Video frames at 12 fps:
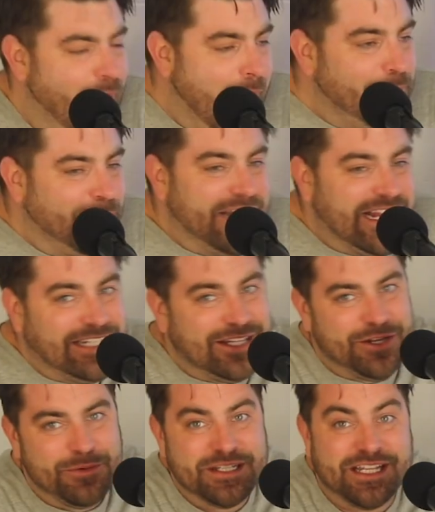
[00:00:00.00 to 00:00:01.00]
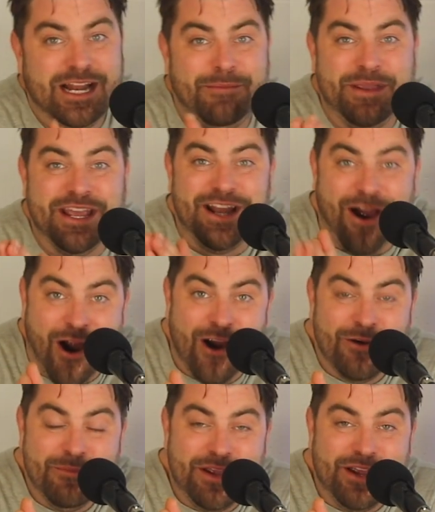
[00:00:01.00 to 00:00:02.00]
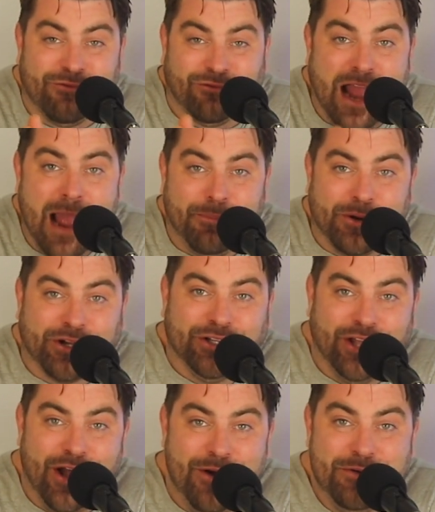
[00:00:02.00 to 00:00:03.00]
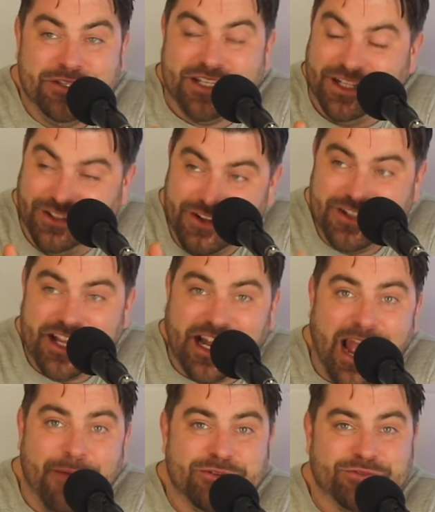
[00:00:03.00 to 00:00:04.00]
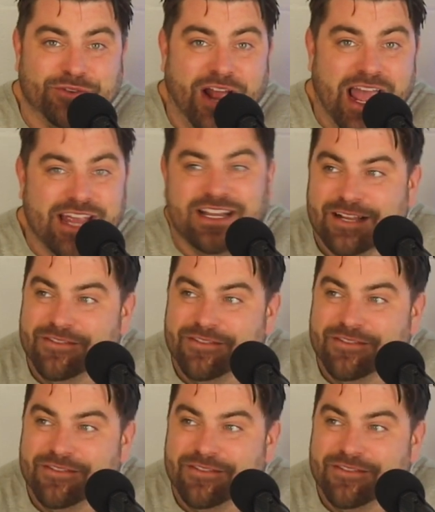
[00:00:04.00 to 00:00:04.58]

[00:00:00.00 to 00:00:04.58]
Now, I predicted there was going to be an army of rapper clones, and it looks like I was right.